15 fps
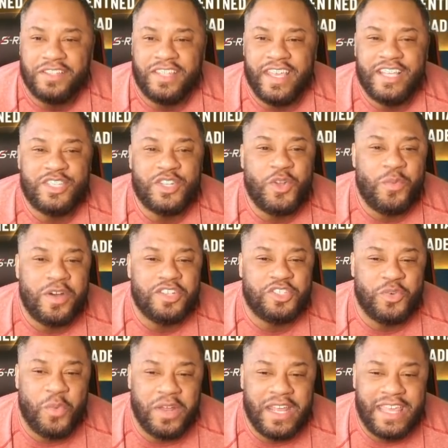These are the ones
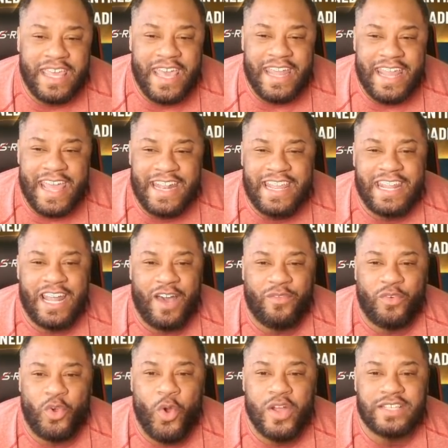you want to get. And then
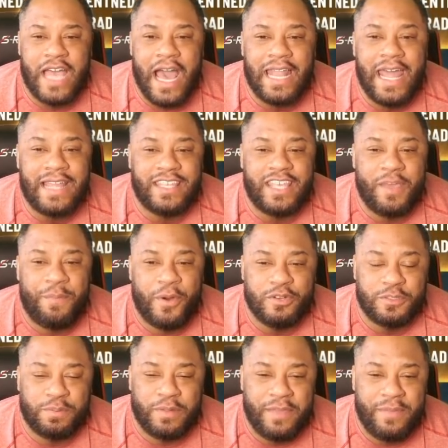of course, I like to get
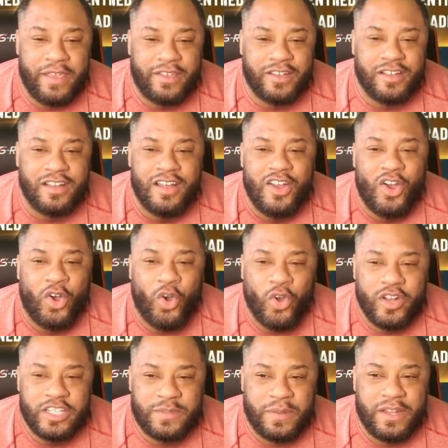post playmaker or
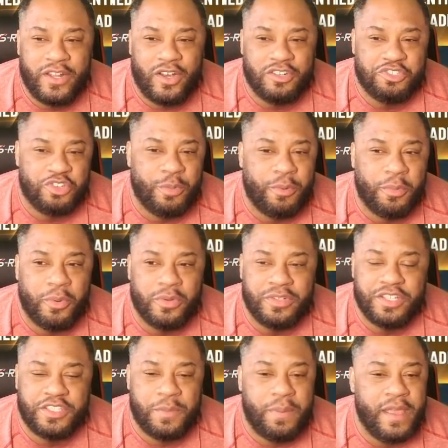just put it on the strippable,
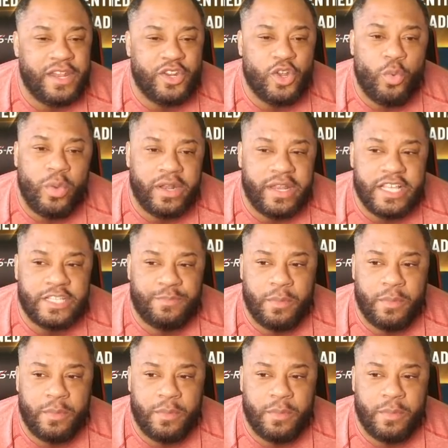just depending on what it is.